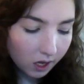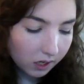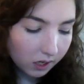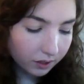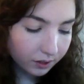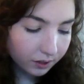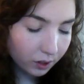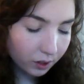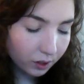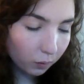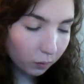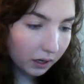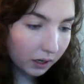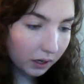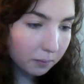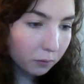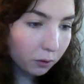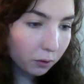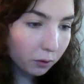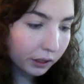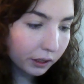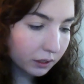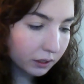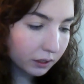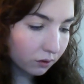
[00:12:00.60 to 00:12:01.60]
So what I'm
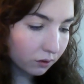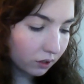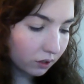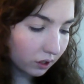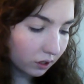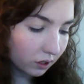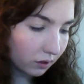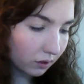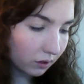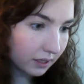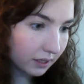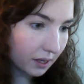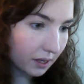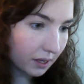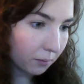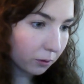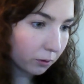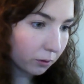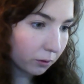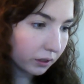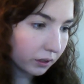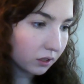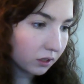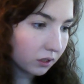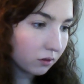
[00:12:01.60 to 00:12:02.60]
going to do is I'm
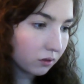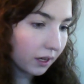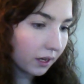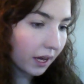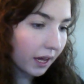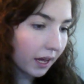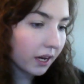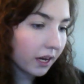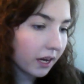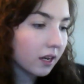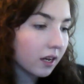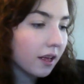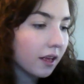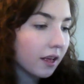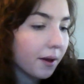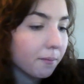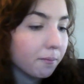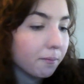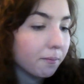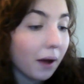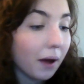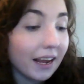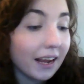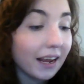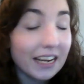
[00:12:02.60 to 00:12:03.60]
going to get
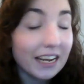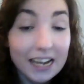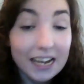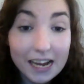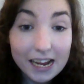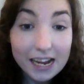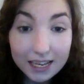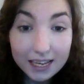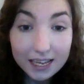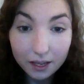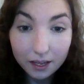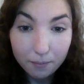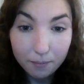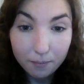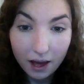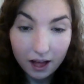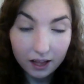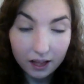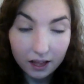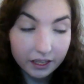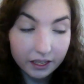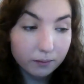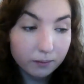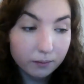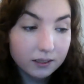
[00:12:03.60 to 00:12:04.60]
my Naked
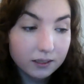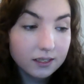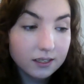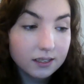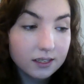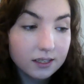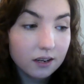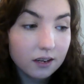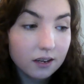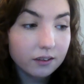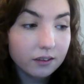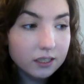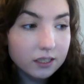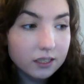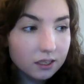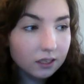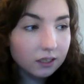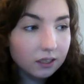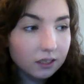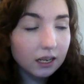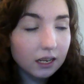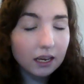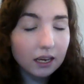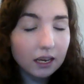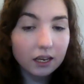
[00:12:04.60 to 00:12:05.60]
palette, which is the original
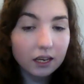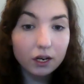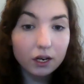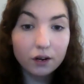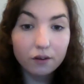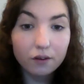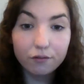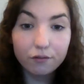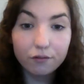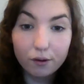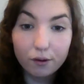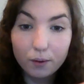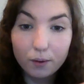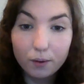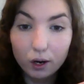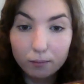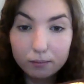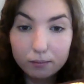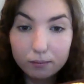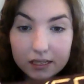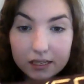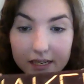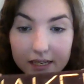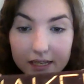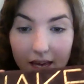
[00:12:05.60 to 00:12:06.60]
Naked from
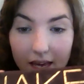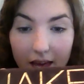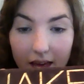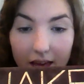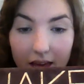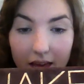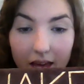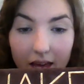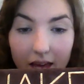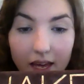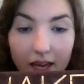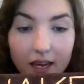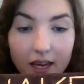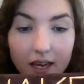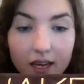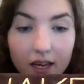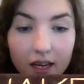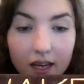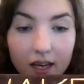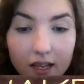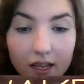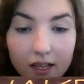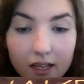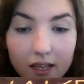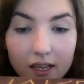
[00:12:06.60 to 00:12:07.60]
Urban Decay.
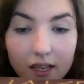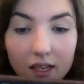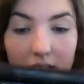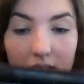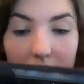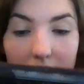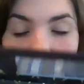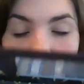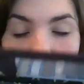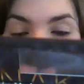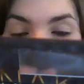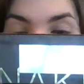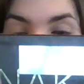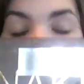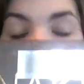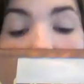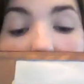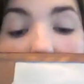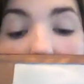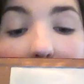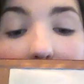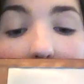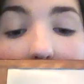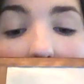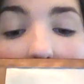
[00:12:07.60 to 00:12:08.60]

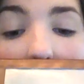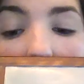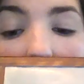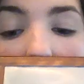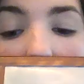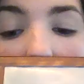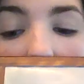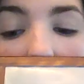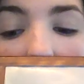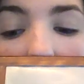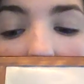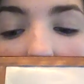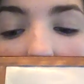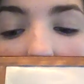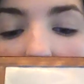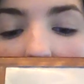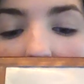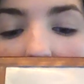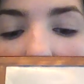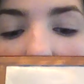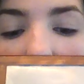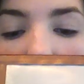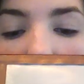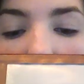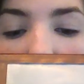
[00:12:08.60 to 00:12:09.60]

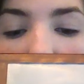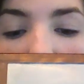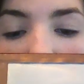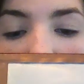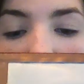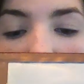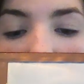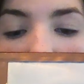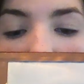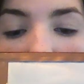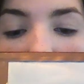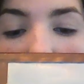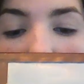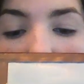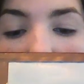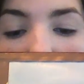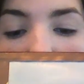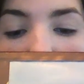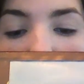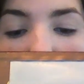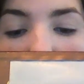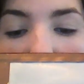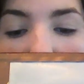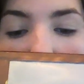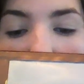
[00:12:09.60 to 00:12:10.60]
Ta-da! As you can tell, I
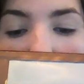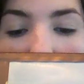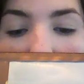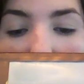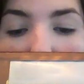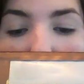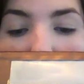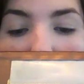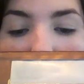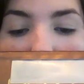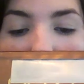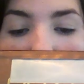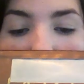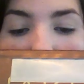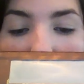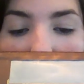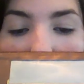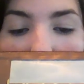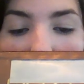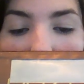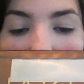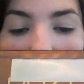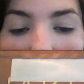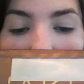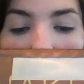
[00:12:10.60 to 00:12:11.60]
use like
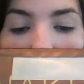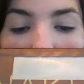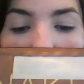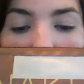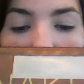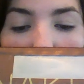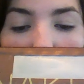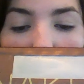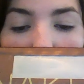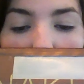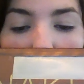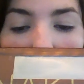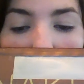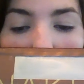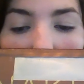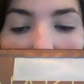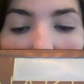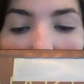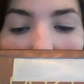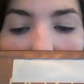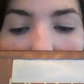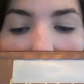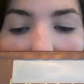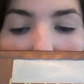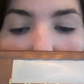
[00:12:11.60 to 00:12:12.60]
basically these three
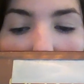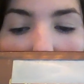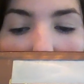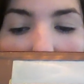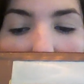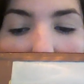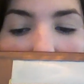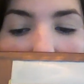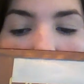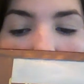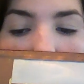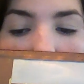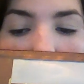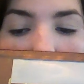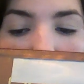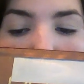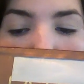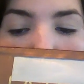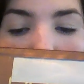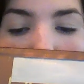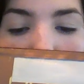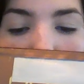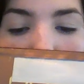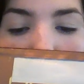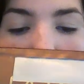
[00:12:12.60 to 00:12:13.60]
colors the most, and like
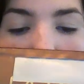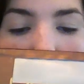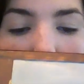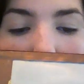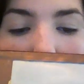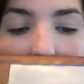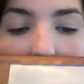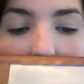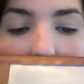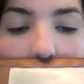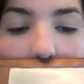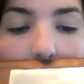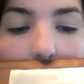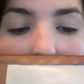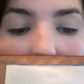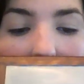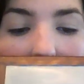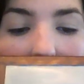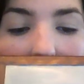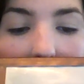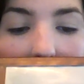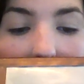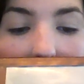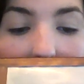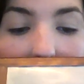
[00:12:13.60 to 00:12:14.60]
sometimes these ones,
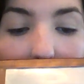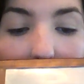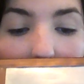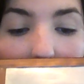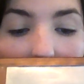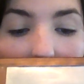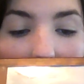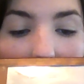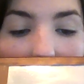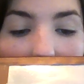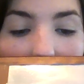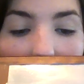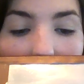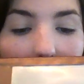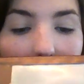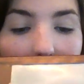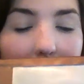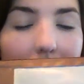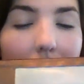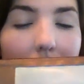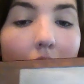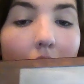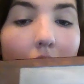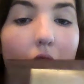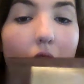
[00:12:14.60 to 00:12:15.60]
like never really these
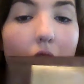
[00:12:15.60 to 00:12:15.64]
ones.